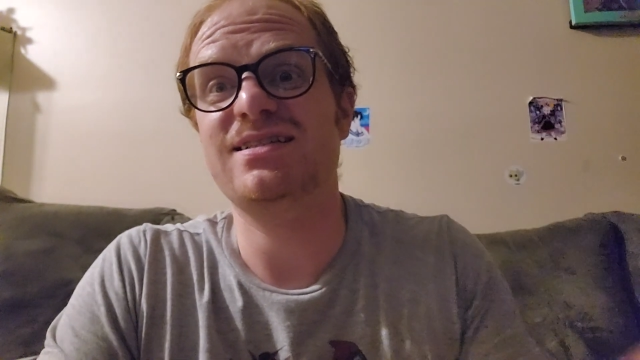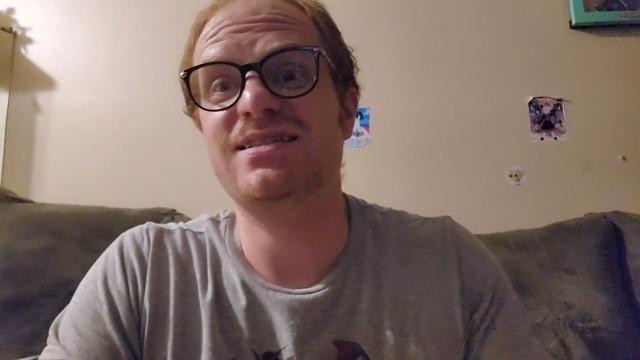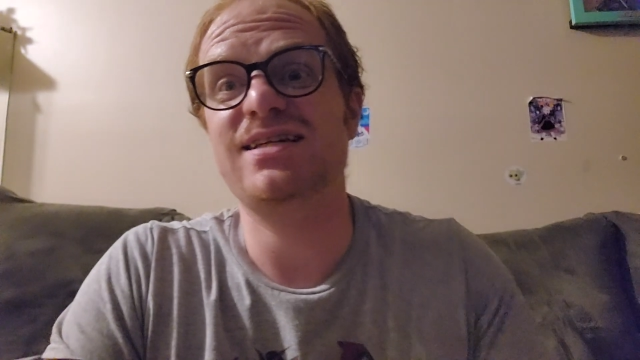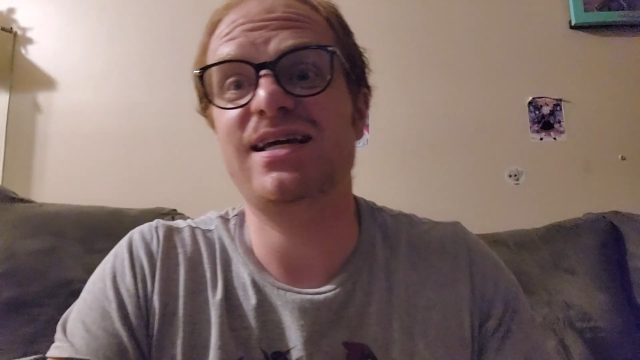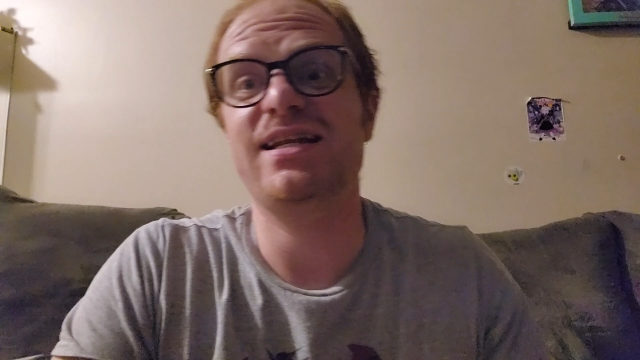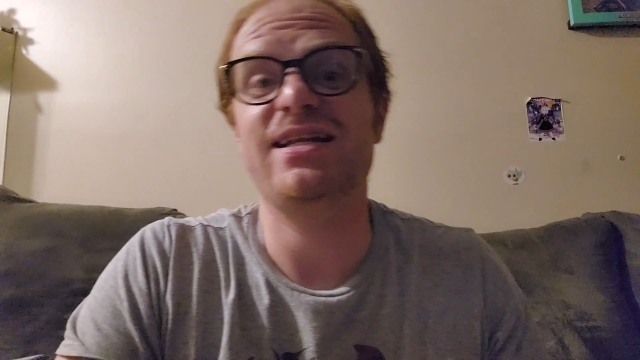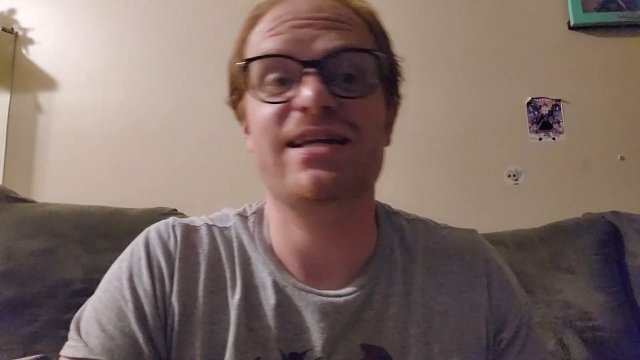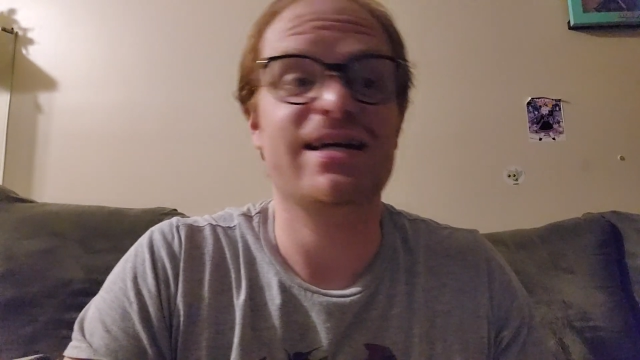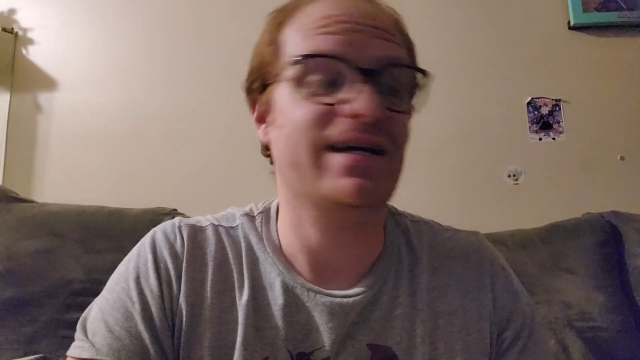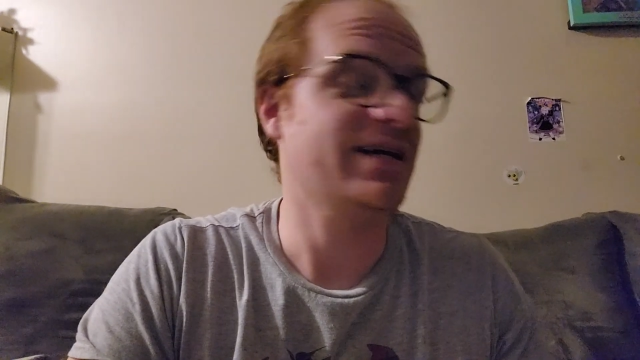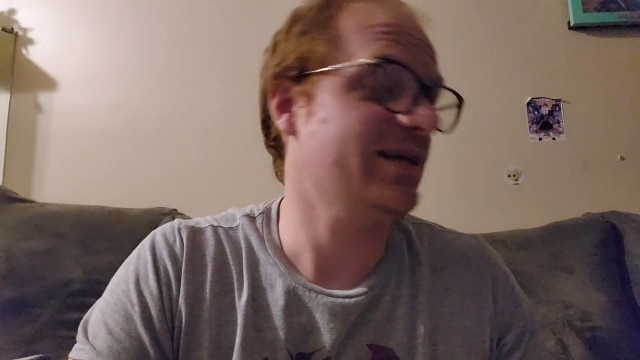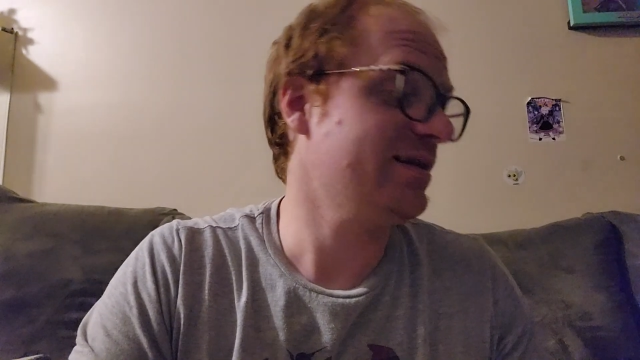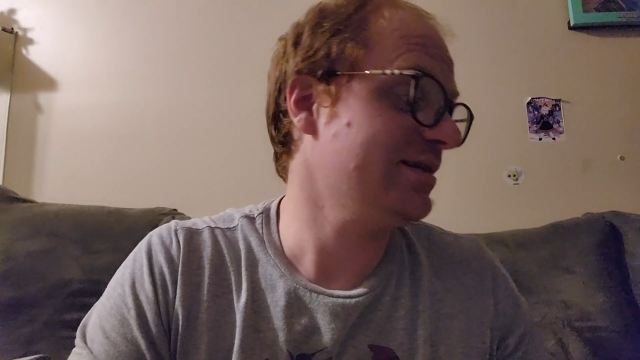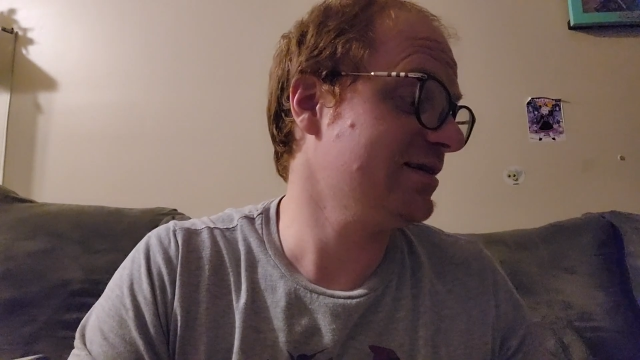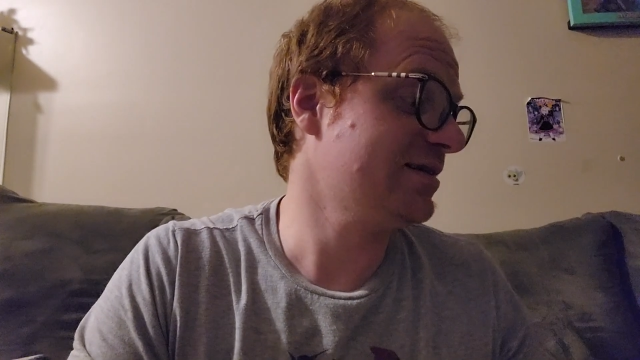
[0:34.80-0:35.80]
did
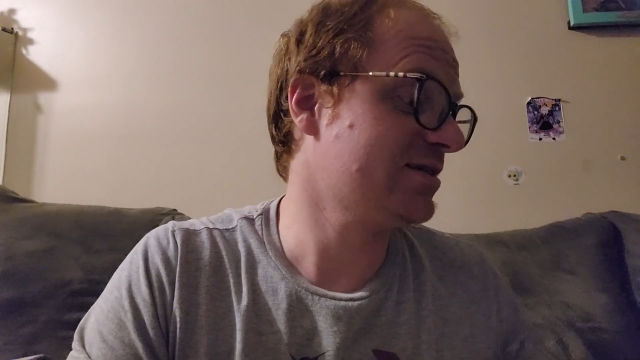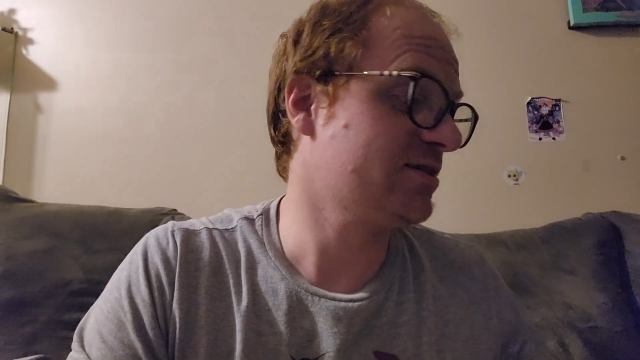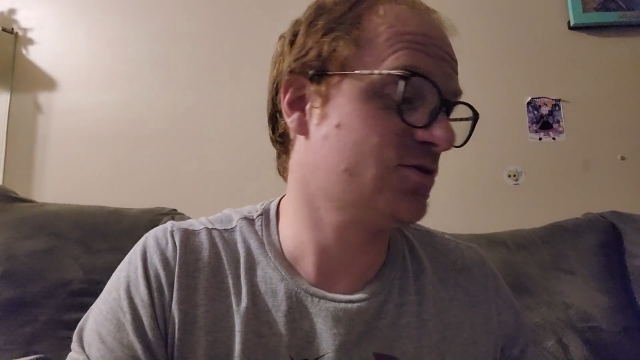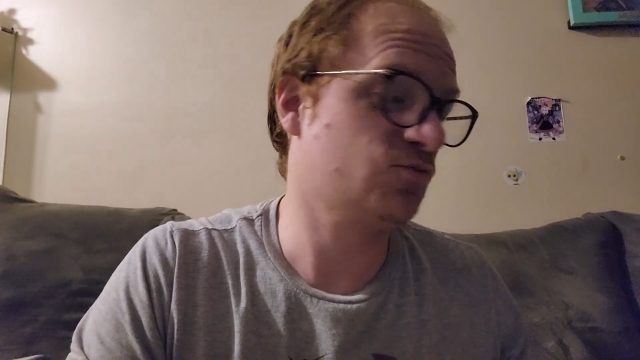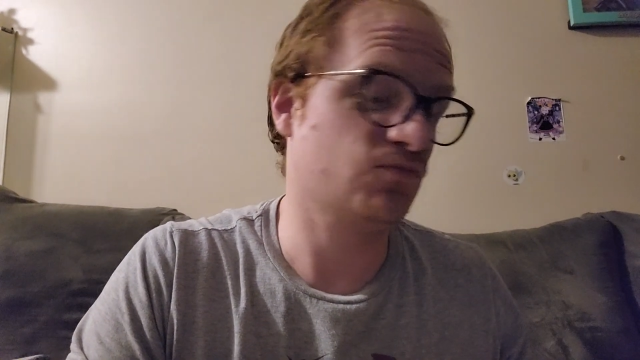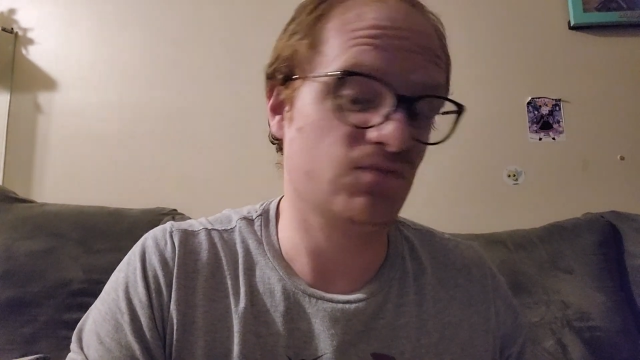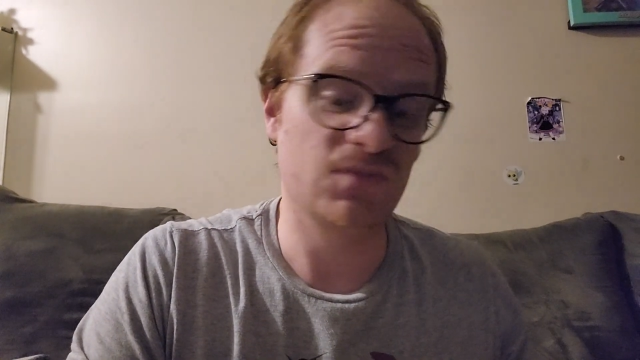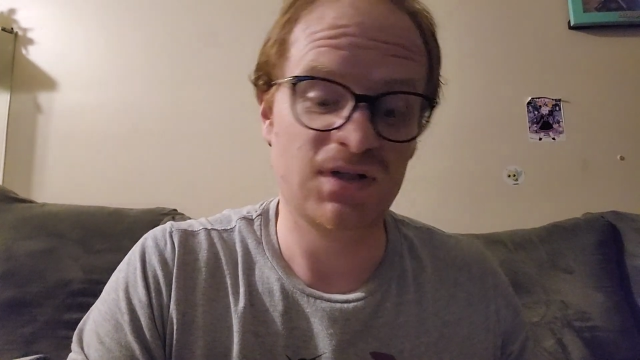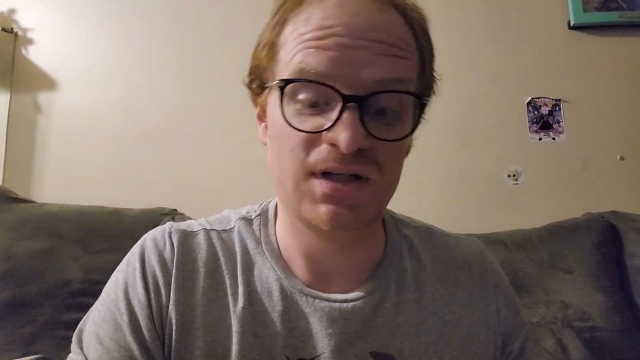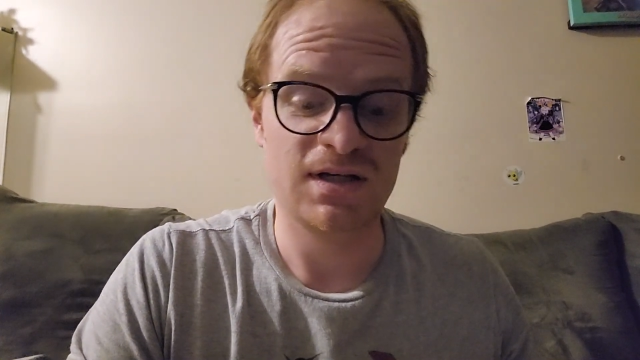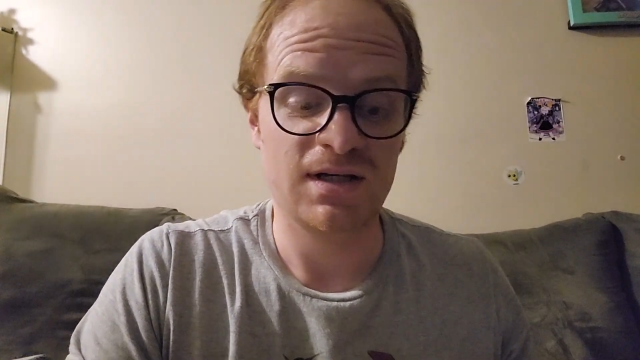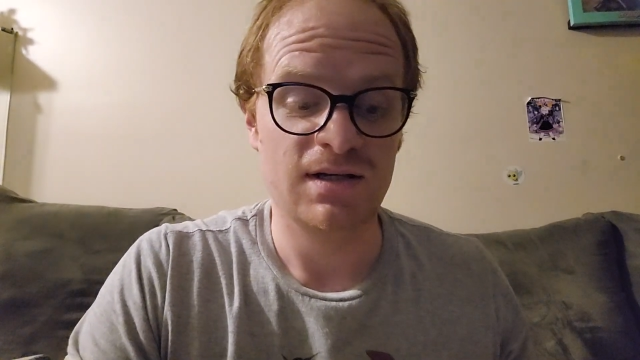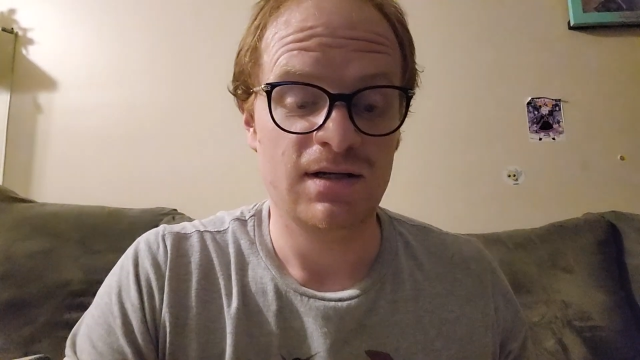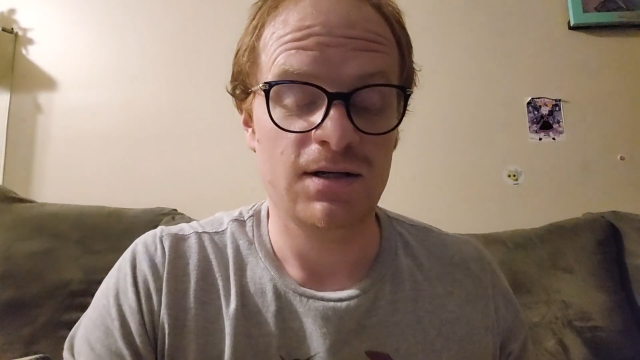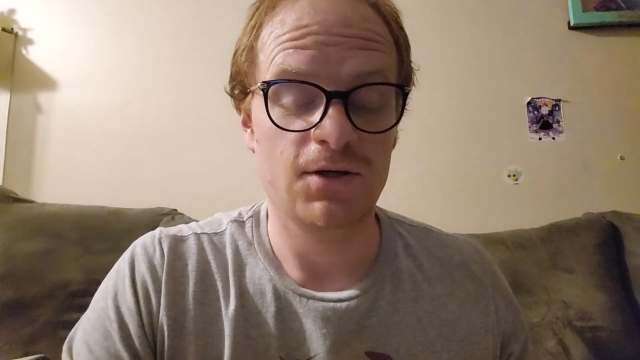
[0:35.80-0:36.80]
not. This
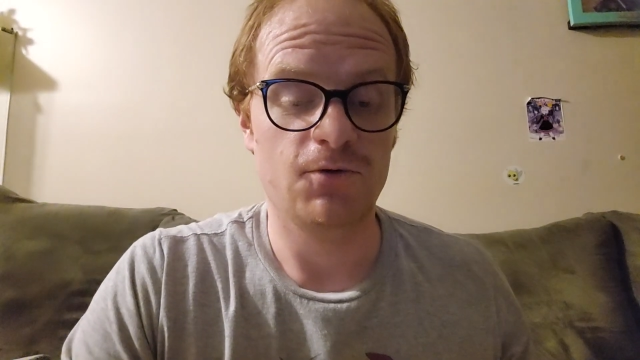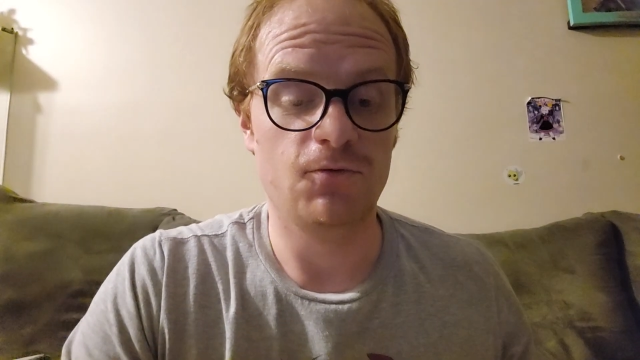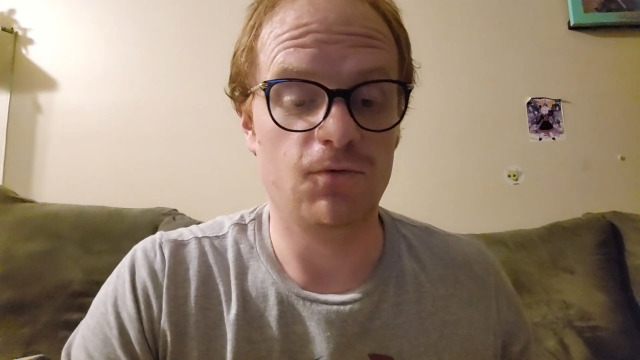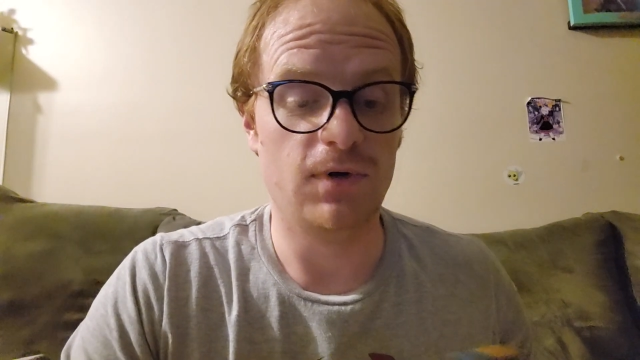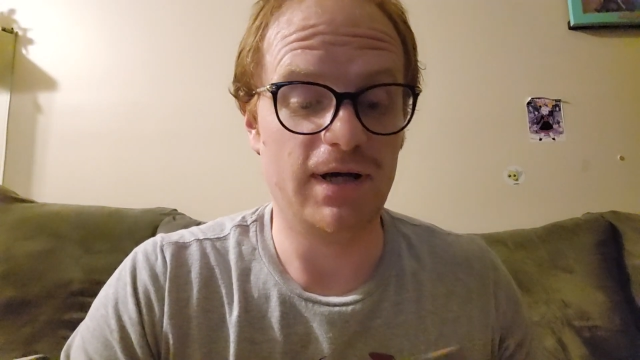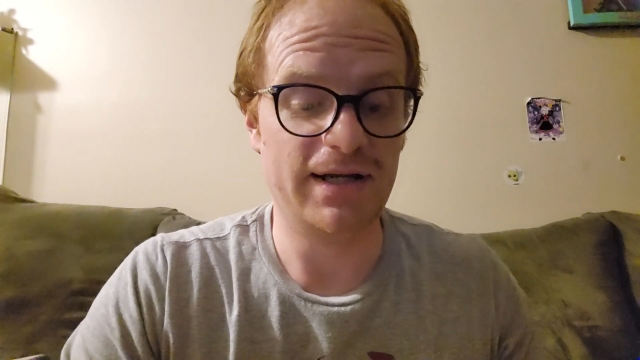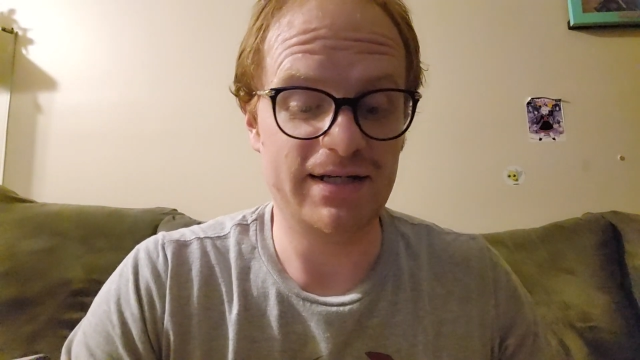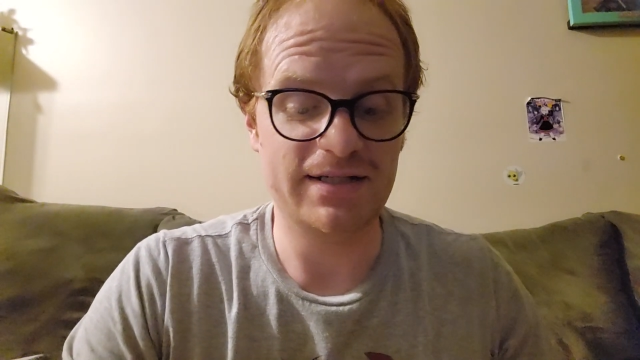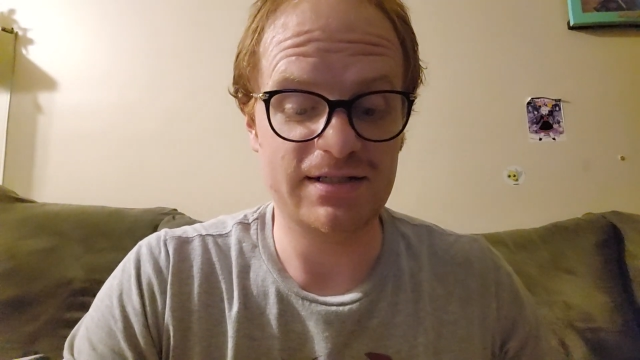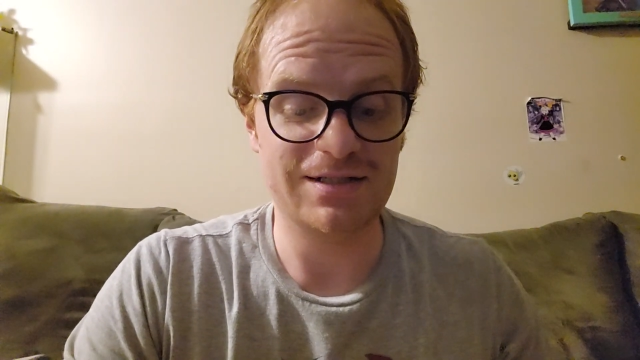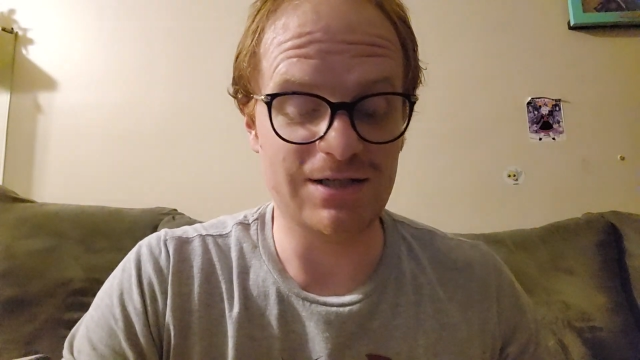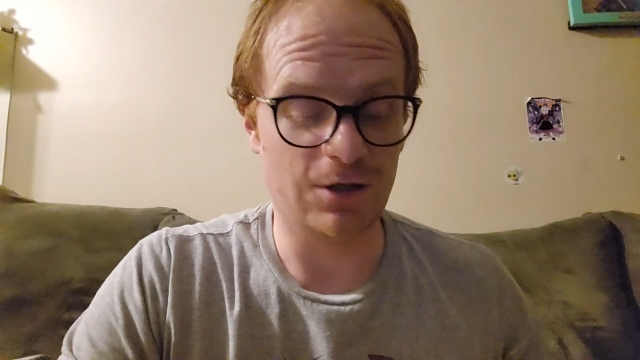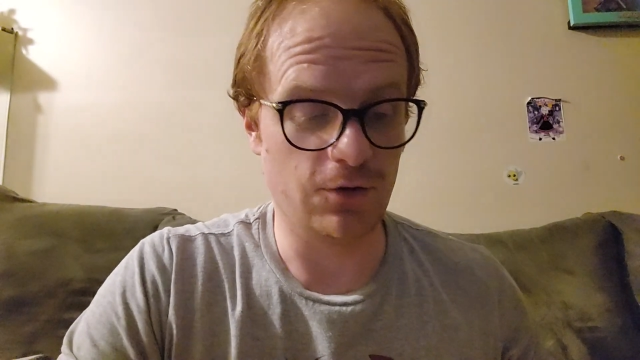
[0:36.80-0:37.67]
one's